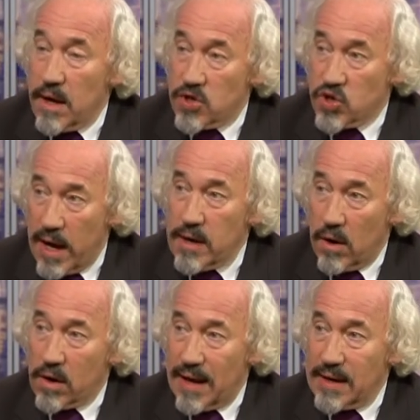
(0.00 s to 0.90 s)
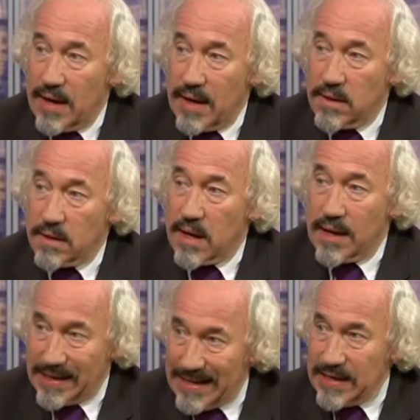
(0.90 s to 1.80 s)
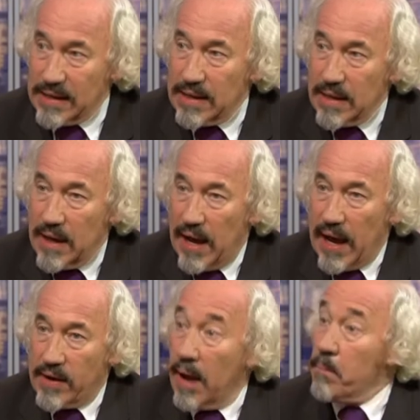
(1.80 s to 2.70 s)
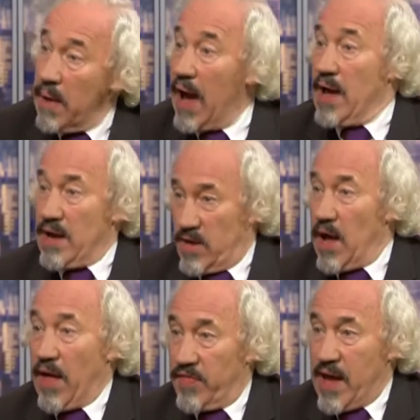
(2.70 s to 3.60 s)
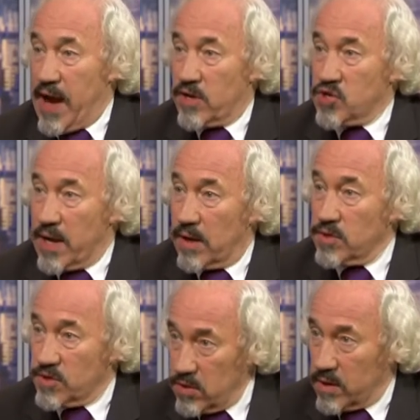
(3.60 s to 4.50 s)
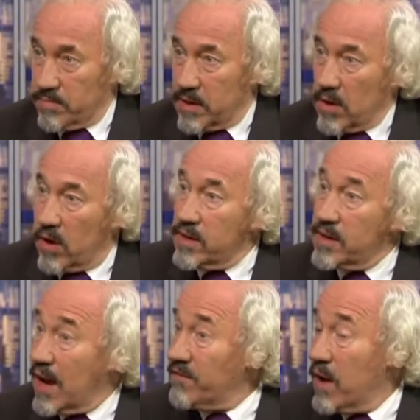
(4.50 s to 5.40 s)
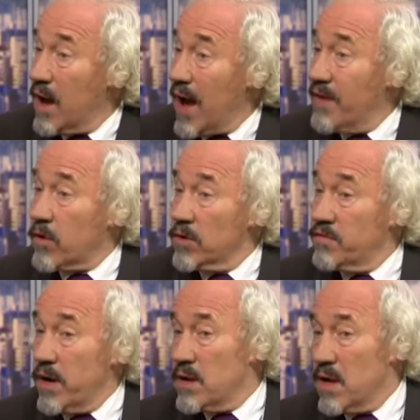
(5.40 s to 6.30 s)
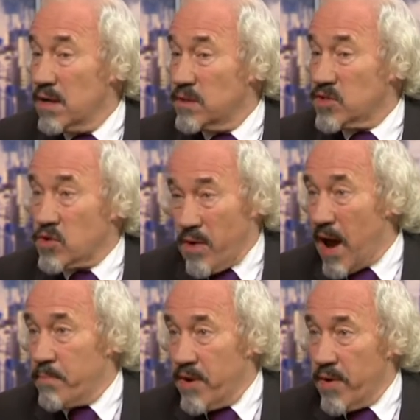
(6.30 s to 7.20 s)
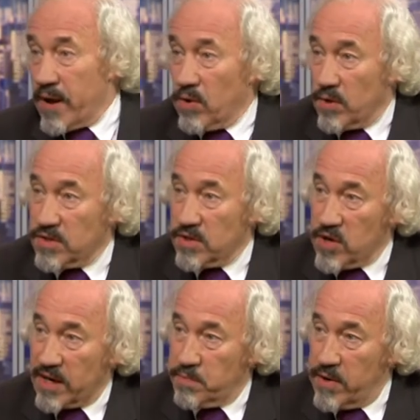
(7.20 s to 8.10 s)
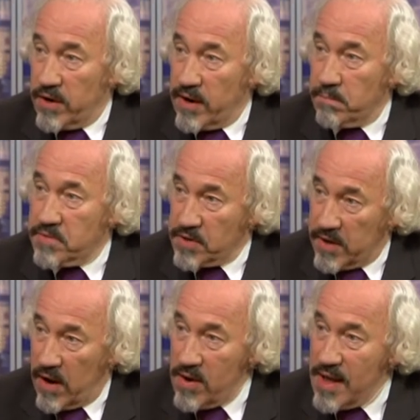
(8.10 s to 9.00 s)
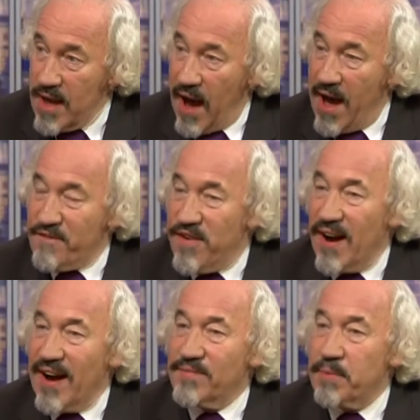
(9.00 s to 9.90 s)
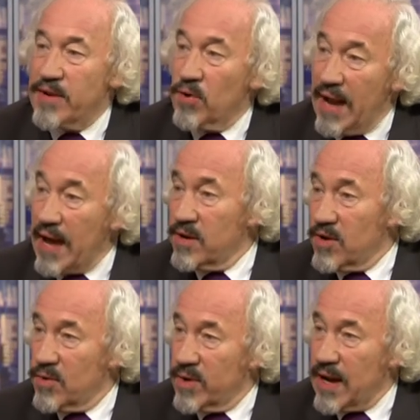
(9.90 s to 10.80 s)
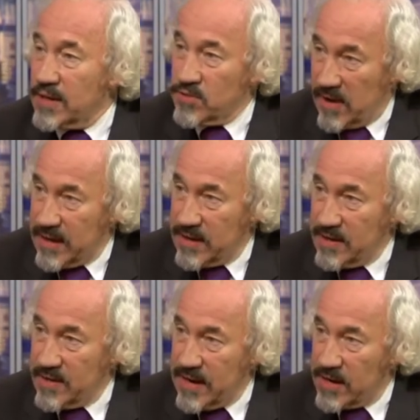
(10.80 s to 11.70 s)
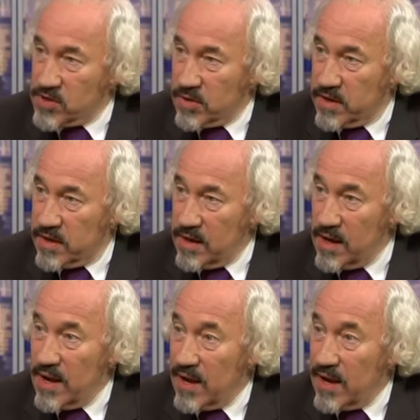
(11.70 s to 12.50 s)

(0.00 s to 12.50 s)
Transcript: Shylock and at King Lear, and I'm at the age now to do it, but oddly enough, I've got a very scrappy record as a Shakespearean up till now. I've played Orlando in As You Like It at the National Theatre.